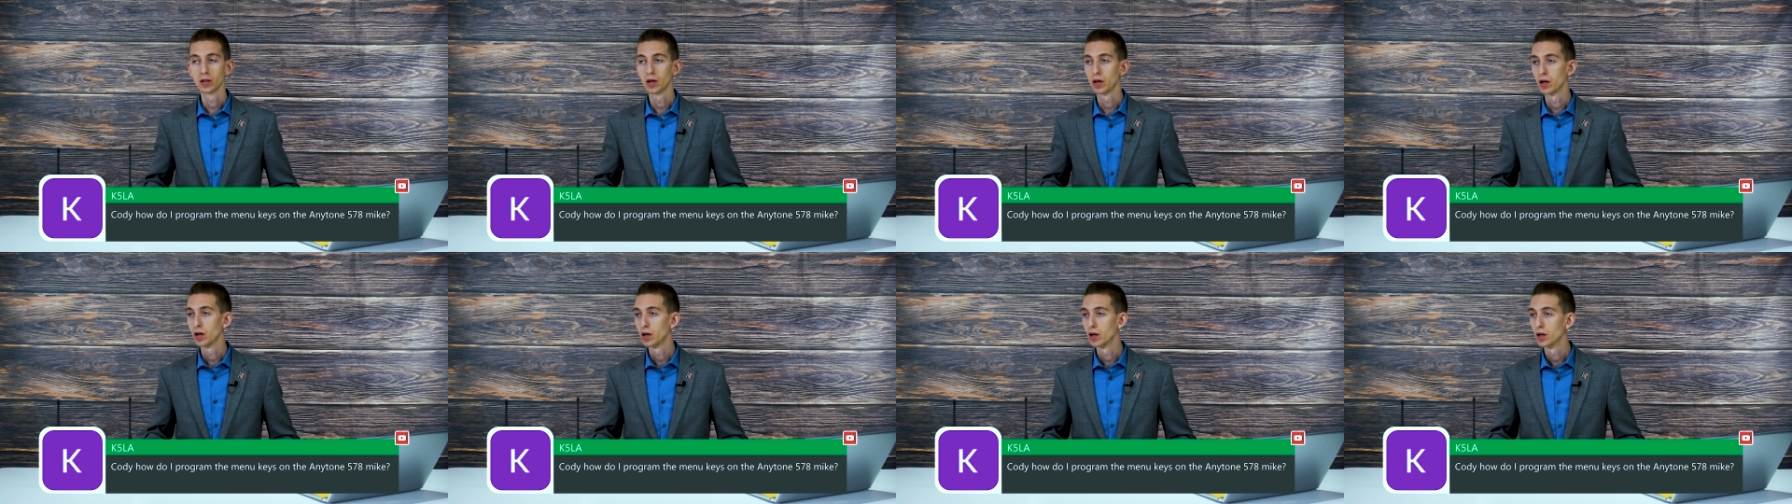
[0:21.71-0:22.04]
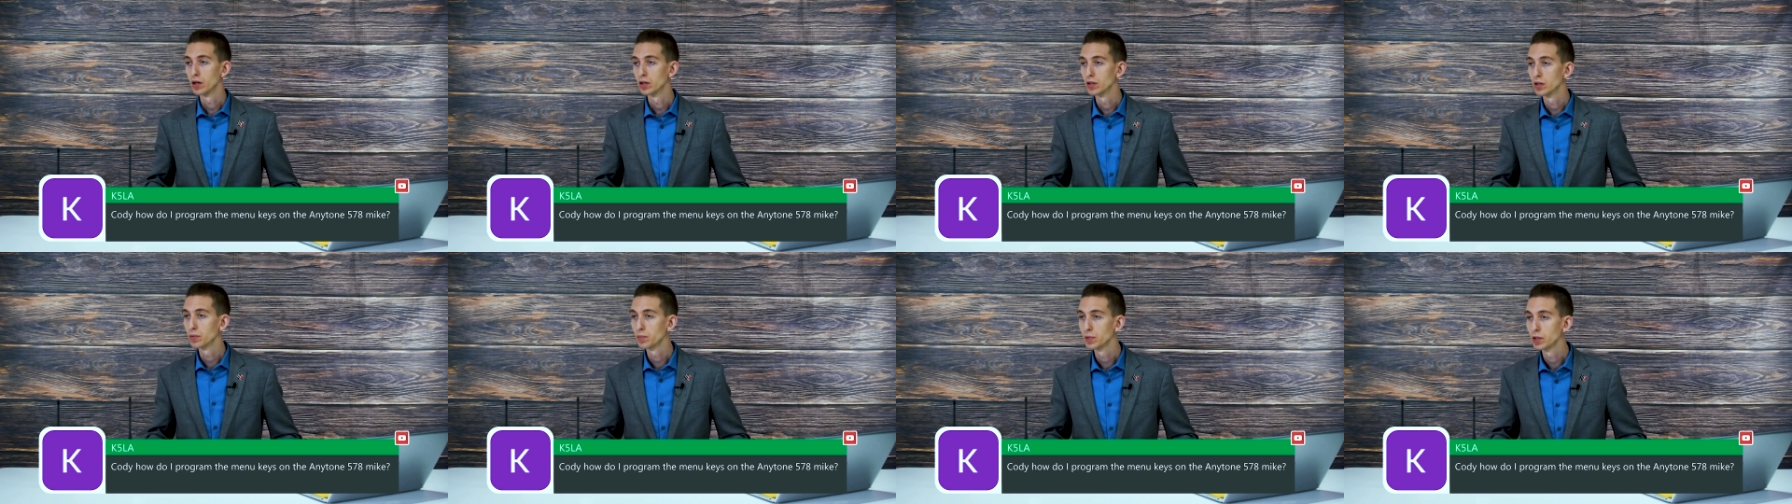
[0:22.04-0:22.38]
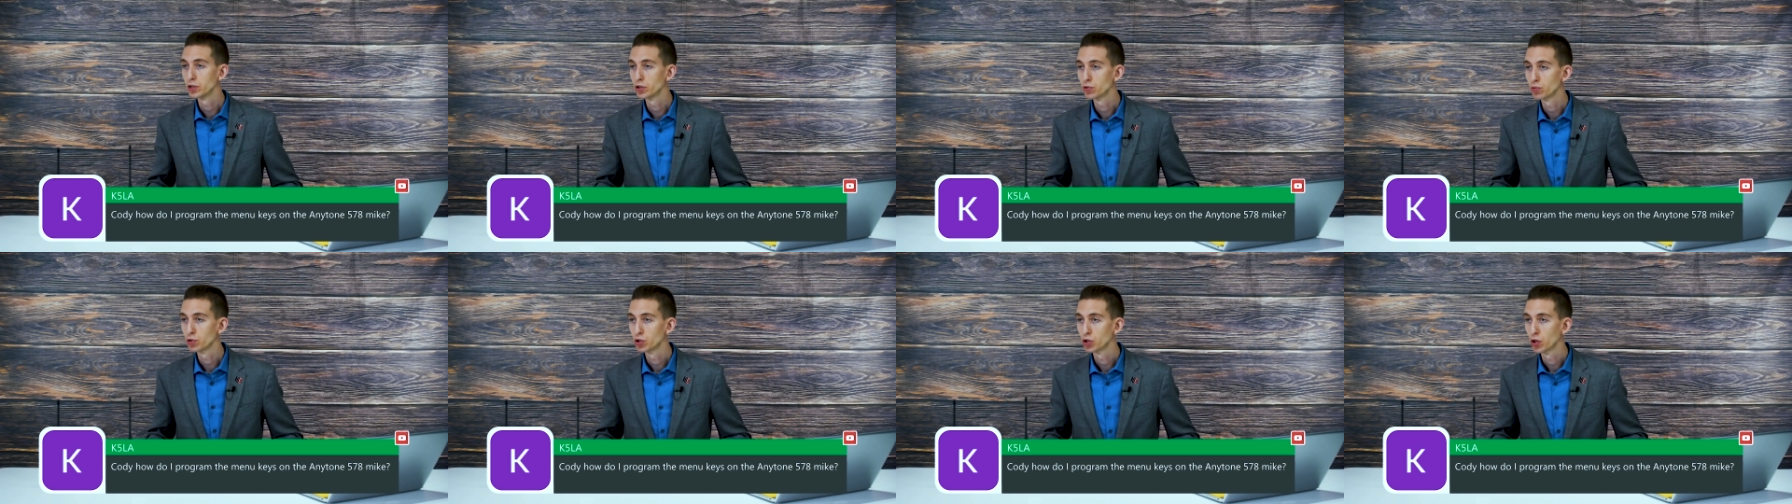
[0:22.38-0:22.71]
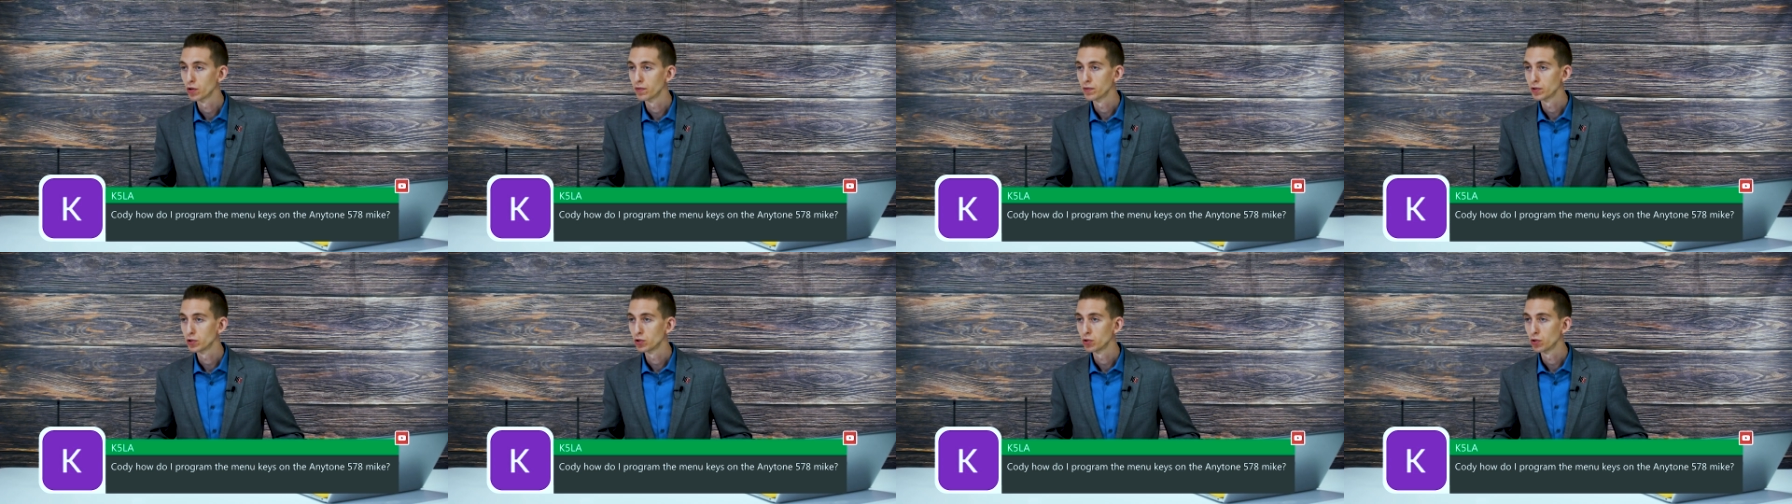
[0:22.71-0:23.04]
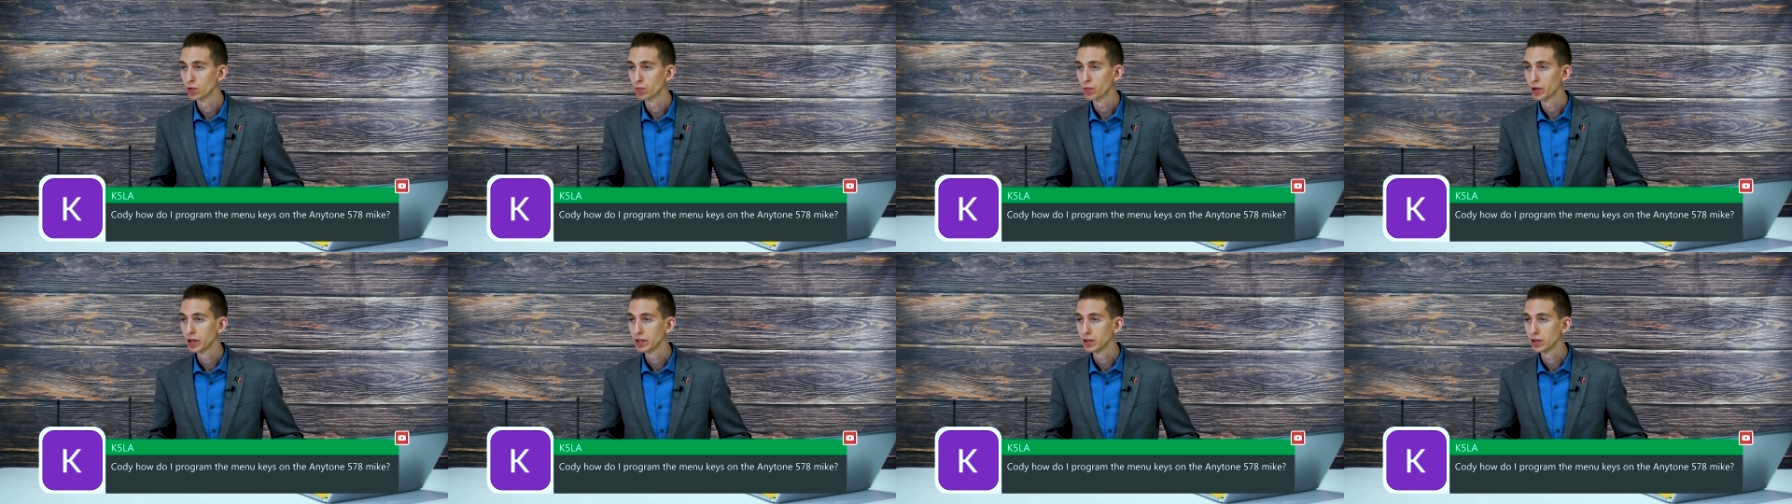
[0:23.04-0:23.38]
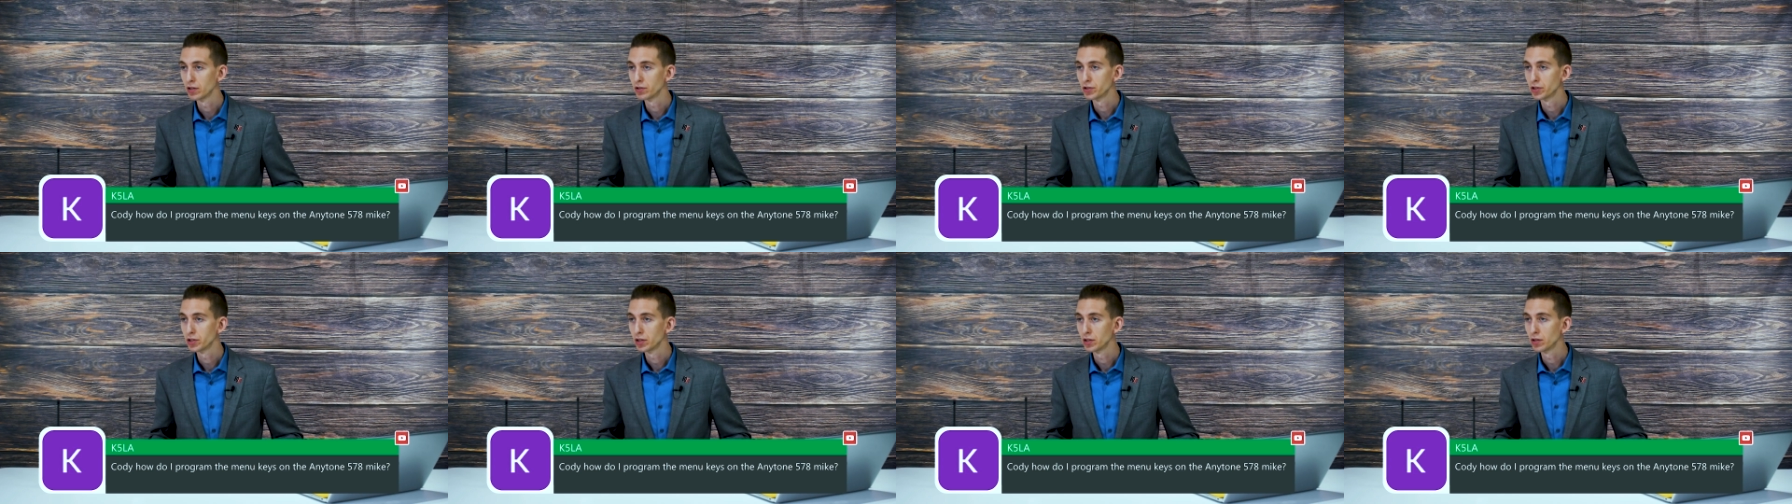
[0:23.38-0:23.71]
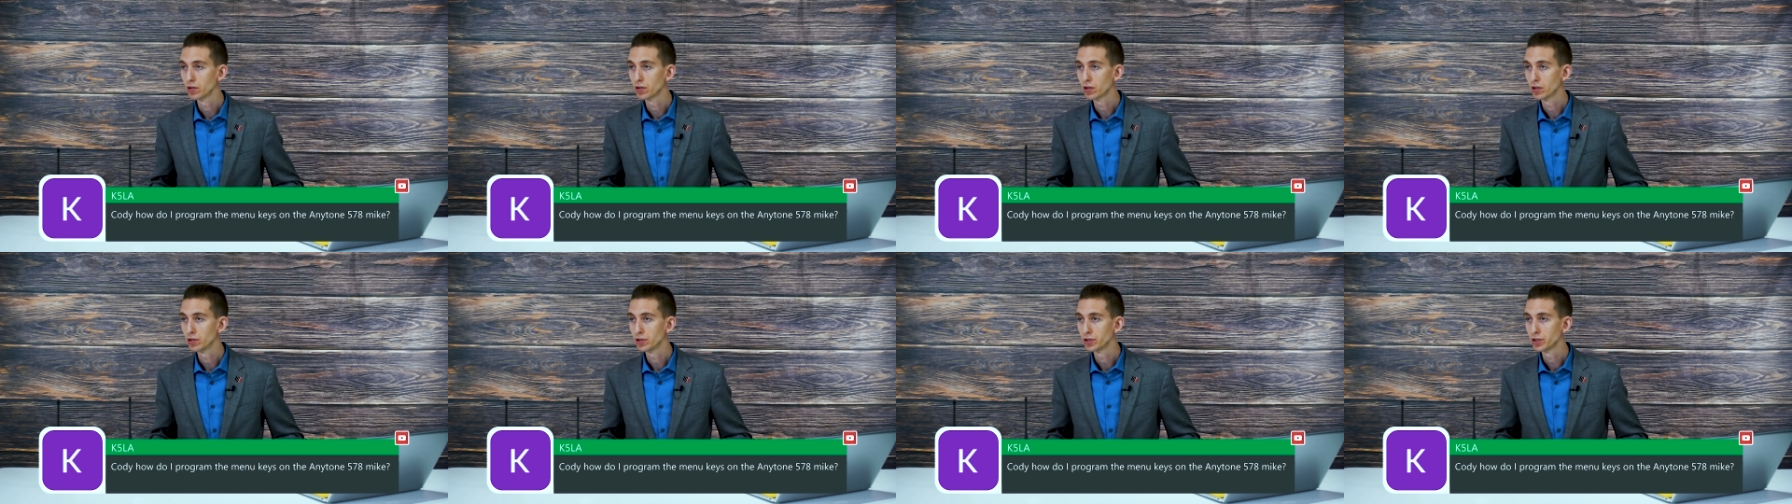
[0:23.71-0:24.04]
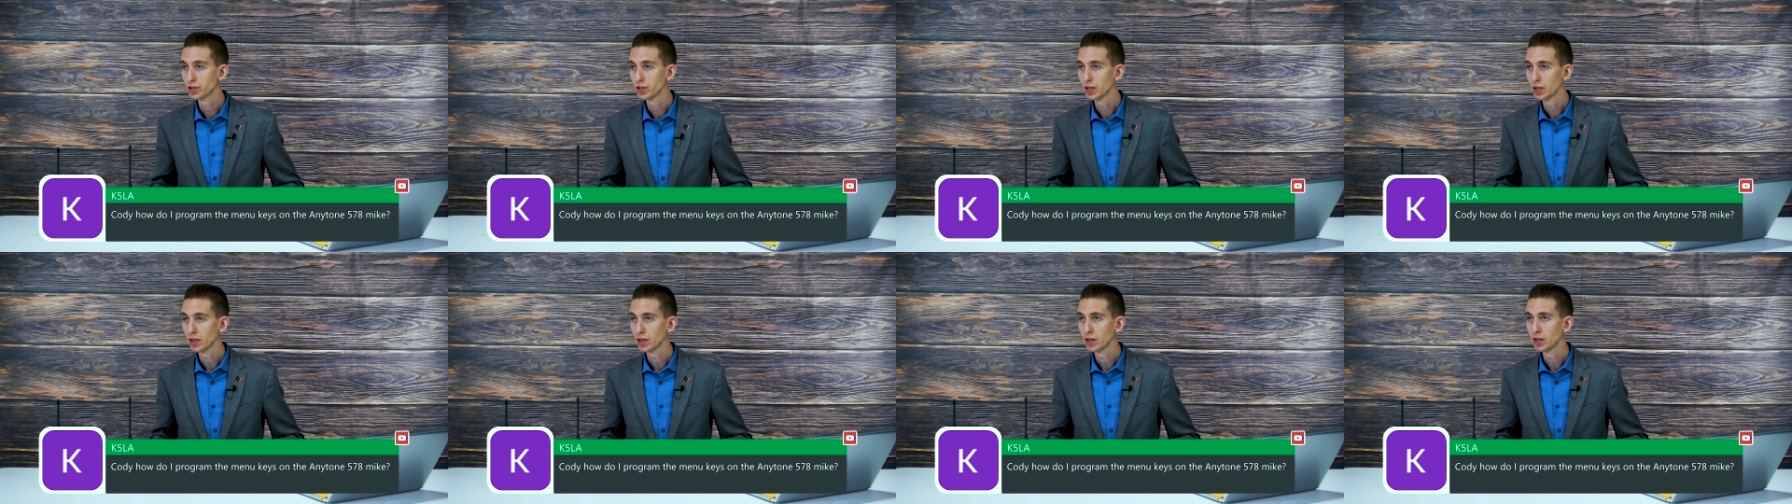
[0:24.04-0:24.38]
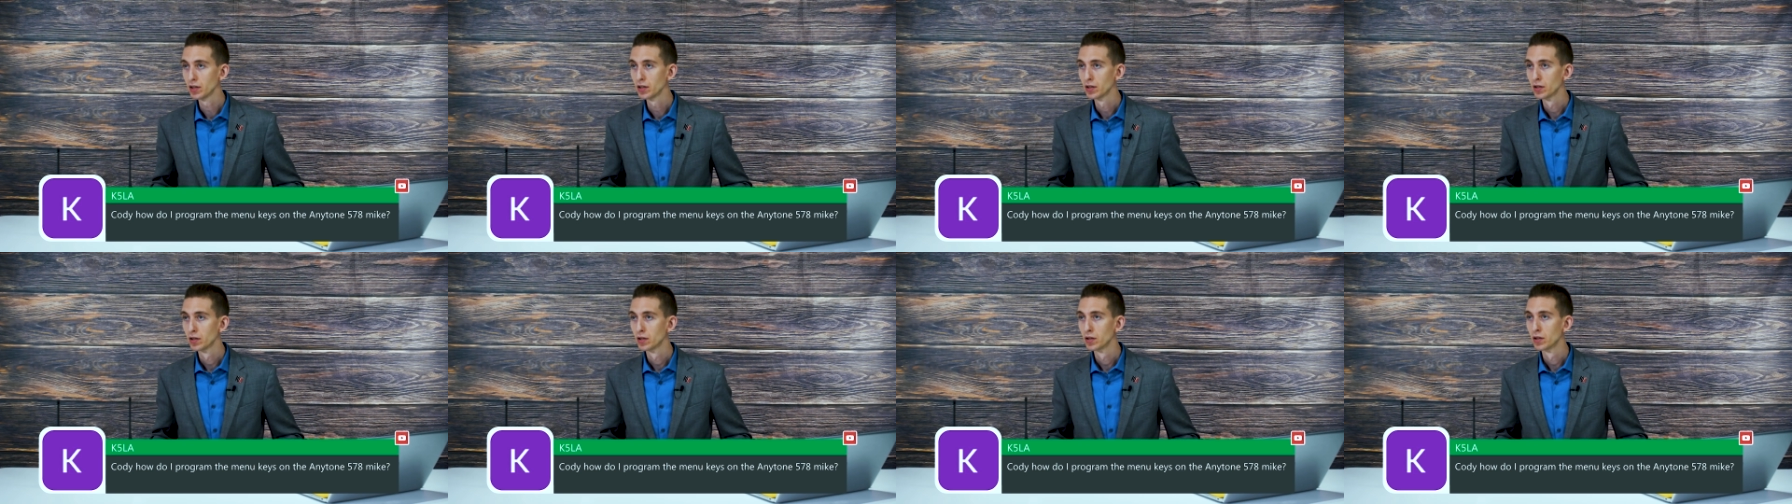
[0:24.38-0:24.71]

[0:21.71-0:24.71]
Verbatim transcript: uh, let me switch over to a radio so you can see.